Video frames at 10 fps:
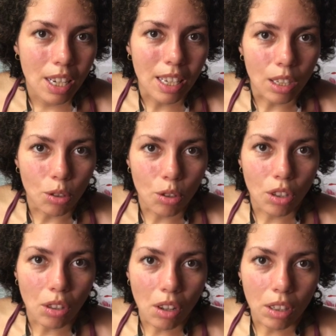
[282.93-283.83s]
he used
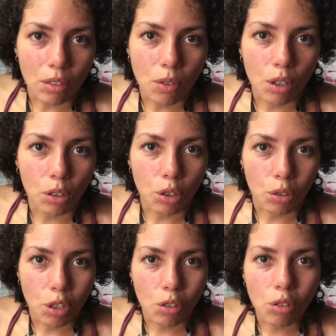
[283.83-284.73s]
a lot of
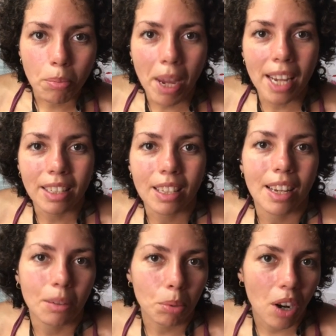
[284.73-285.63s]
Jotun paints
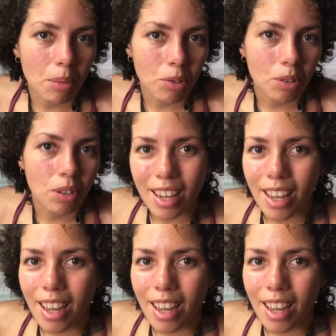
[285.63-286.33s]
and primers.